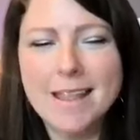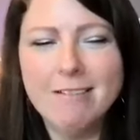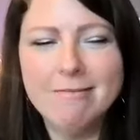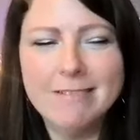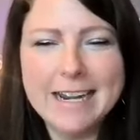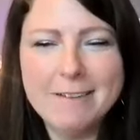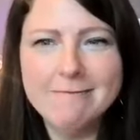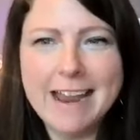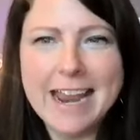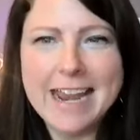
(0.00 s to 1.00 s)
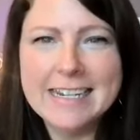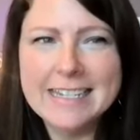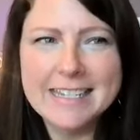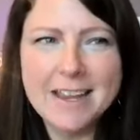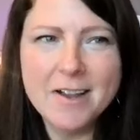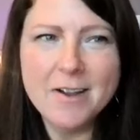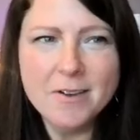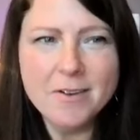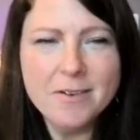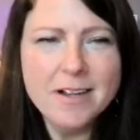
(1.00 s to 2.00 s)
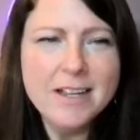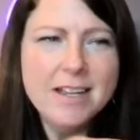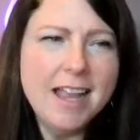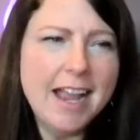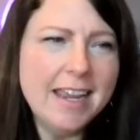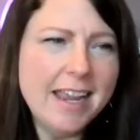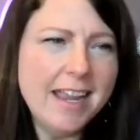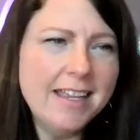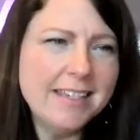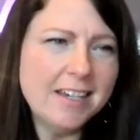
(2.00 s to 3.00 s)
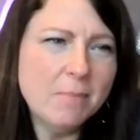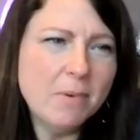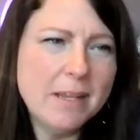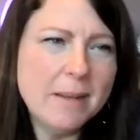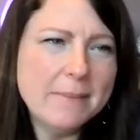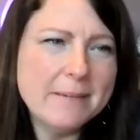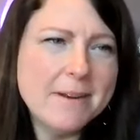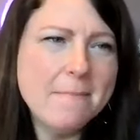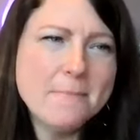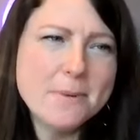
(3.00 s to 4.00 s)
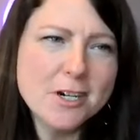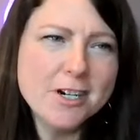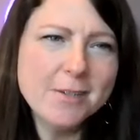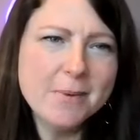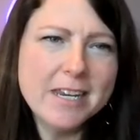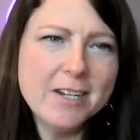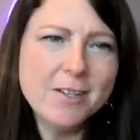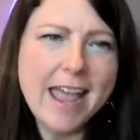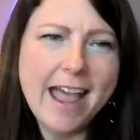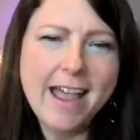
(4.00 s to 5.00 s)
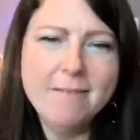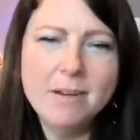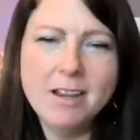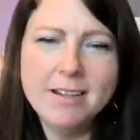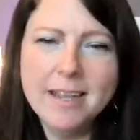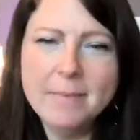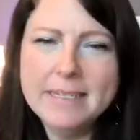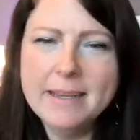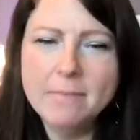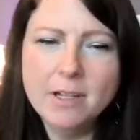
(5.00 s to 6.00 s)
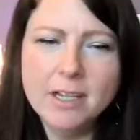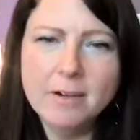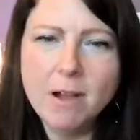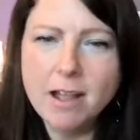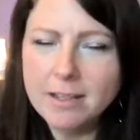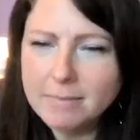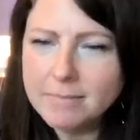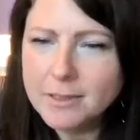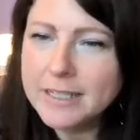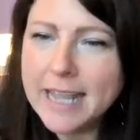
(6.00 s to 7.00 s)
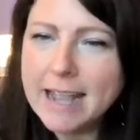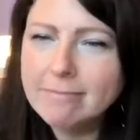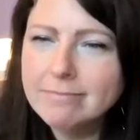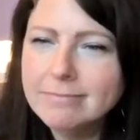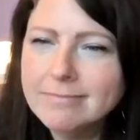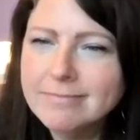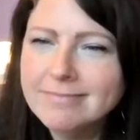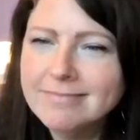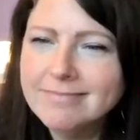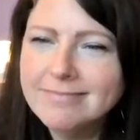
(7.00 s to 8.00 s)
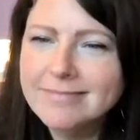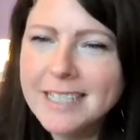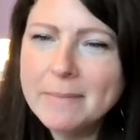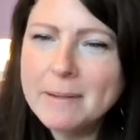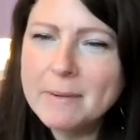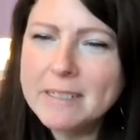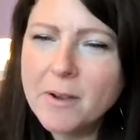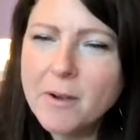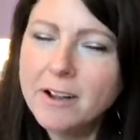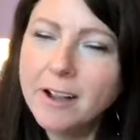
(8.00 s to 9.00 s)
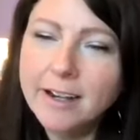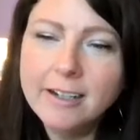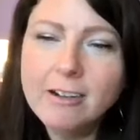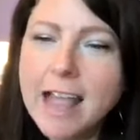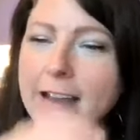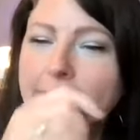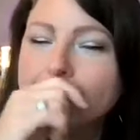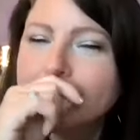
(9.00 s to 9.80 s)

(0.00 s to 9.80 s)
righty, right. So I guess I should pull up some numbers. We can do that. But y'all tell me something good while I'm doing that. Tell me what's going on in your life.